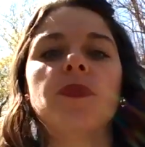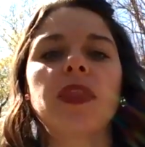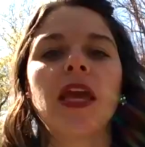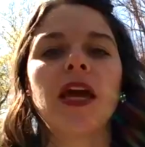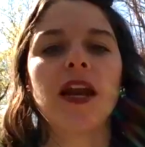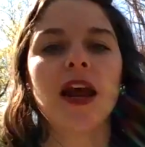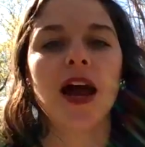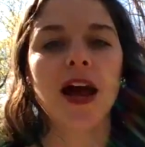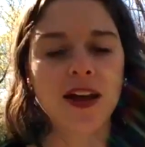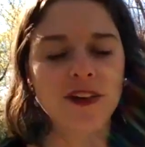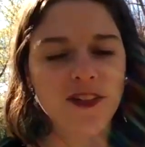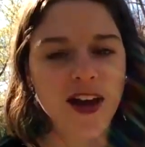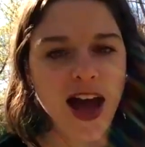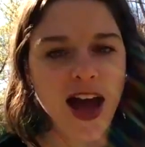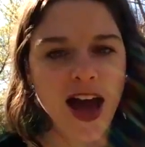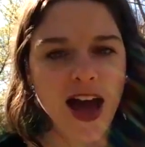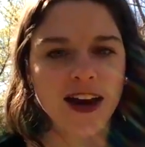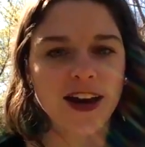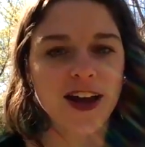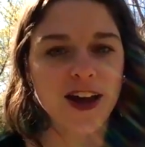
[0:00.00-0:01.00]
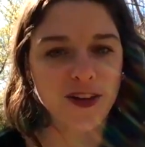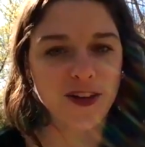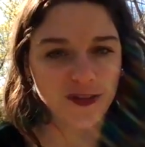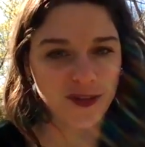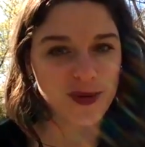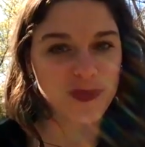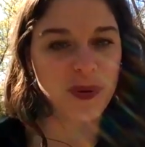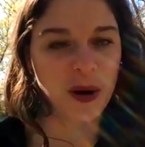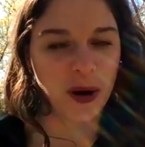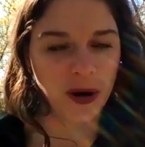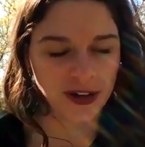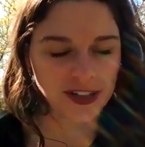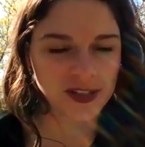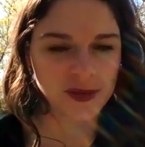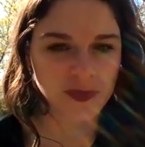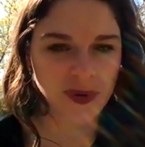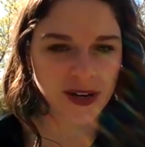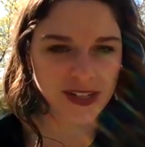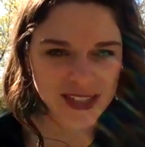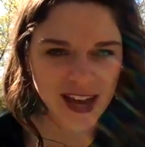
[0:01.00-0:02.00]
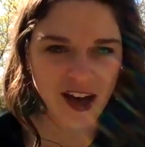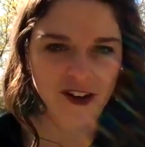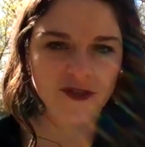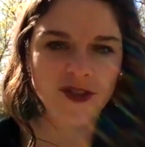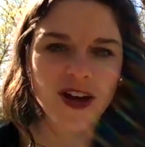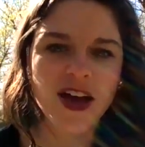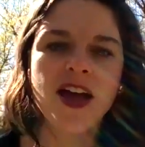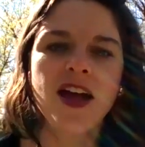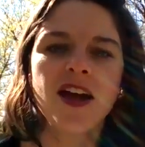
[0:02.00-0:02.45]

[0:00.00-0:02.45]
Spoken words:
And I have had a few parties myself.